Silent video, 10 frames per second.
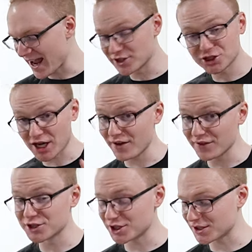and
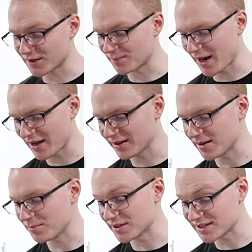challenging to the
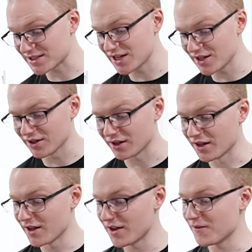palate, but still
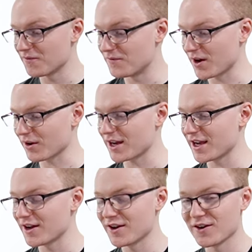
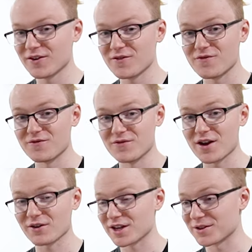very,
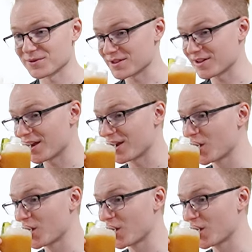very interesting.